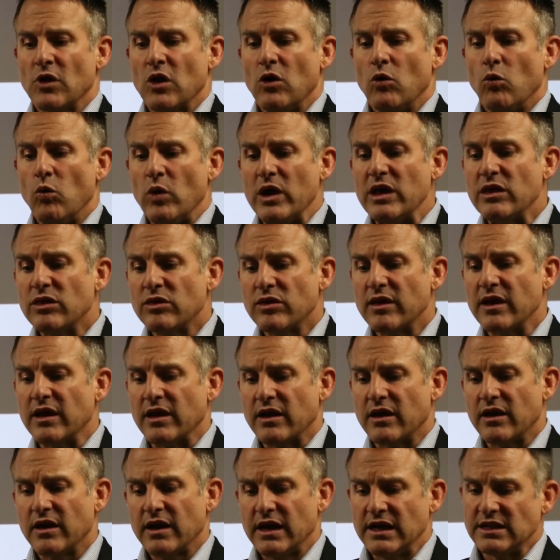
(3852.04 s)
We
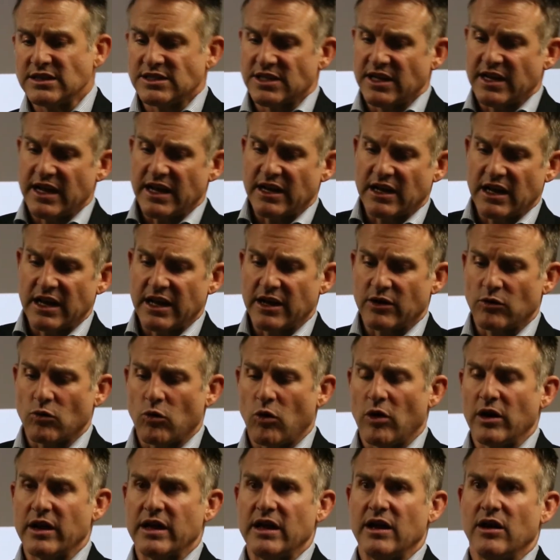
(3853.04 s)
think, incidentally, at
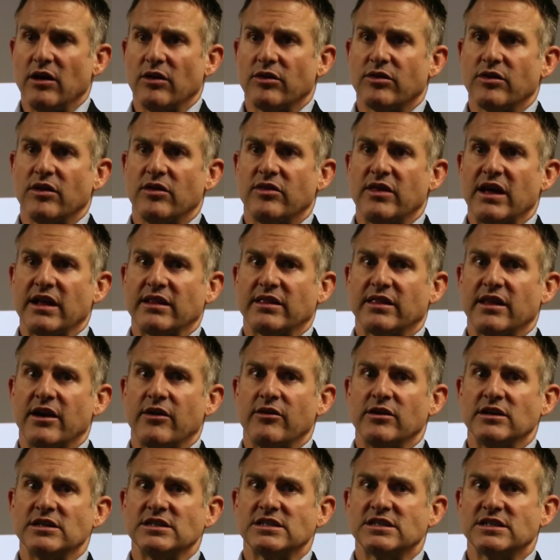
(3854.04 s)
Quali Health that
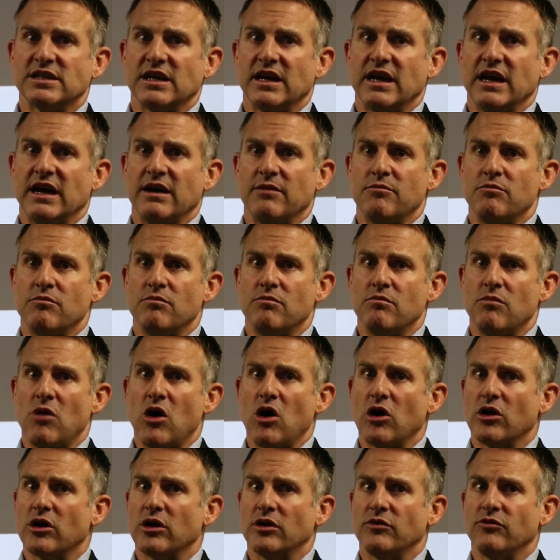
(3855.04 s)
there is a
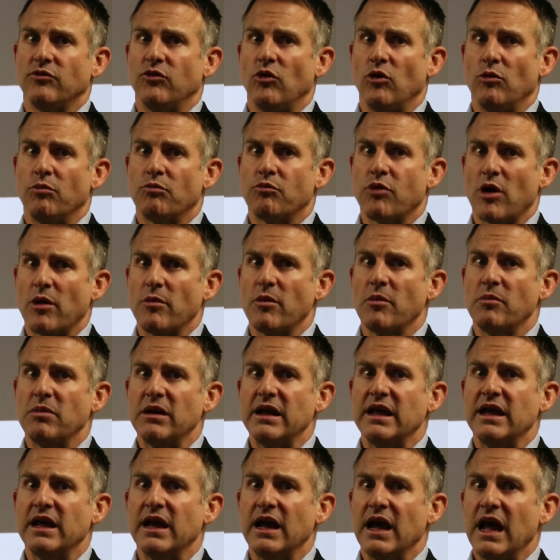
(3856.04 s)
market for
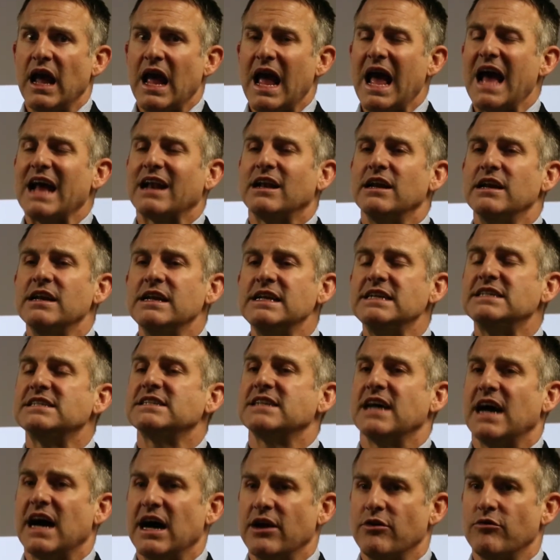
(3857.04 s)
probably at least
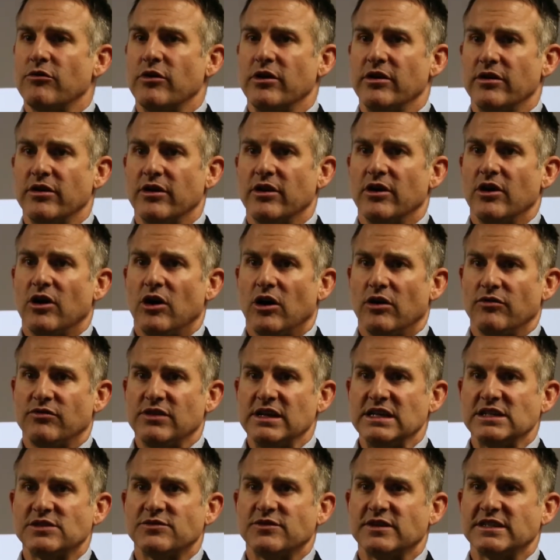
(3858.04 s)
100 of
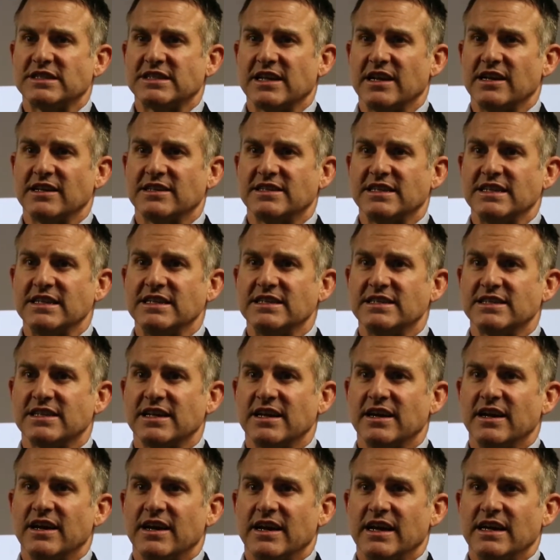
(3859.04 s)
these facilities
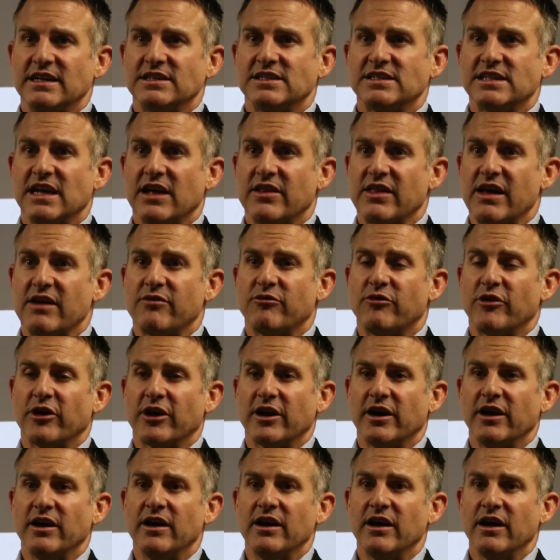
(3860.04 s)
in South
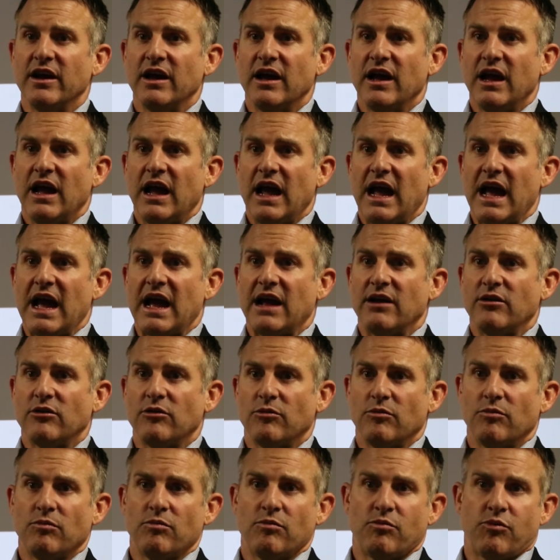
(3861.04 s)
Africa and
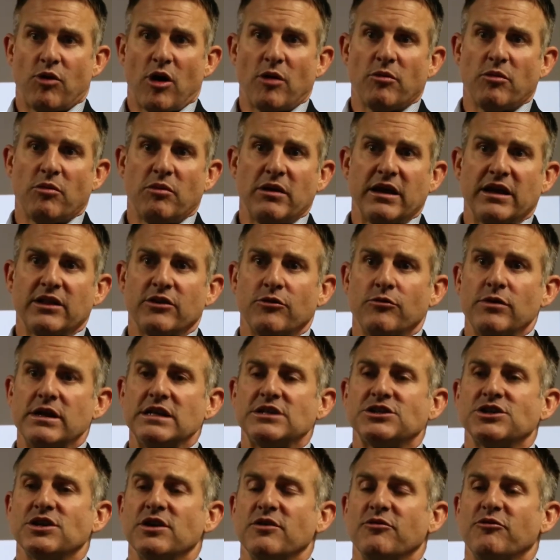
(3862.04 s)
probably in the
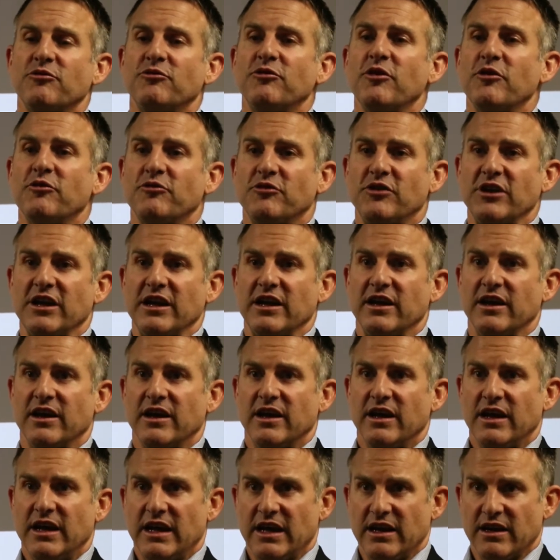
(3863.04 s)
region of 50
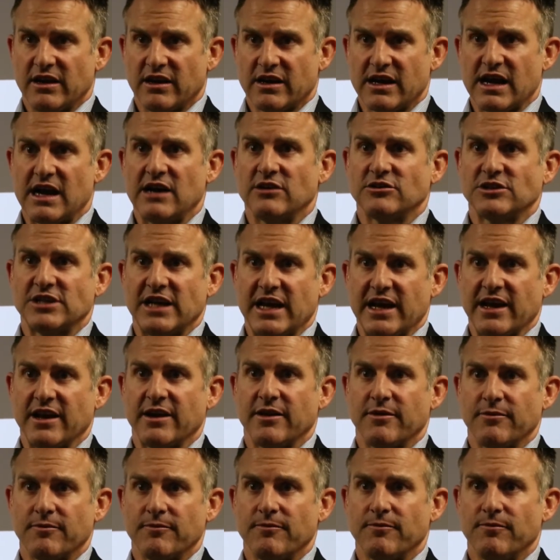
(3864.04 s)
in Gauteng.
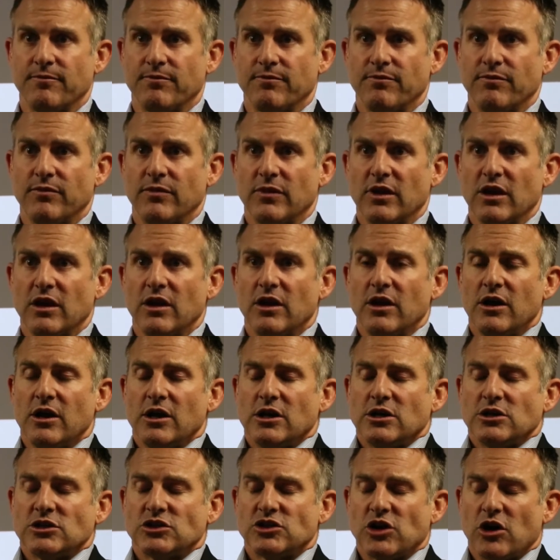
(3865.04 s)

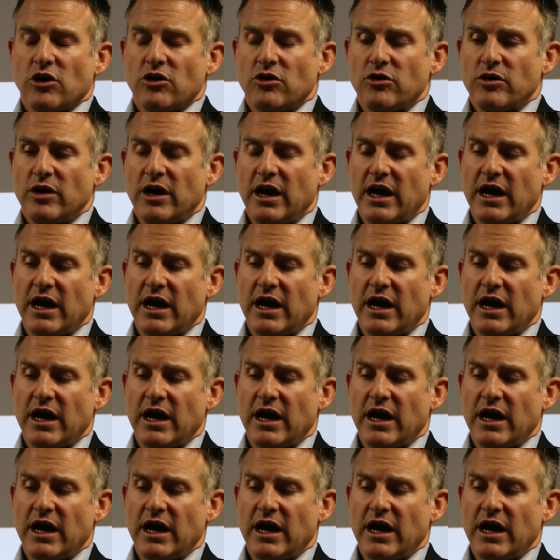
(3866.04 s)
So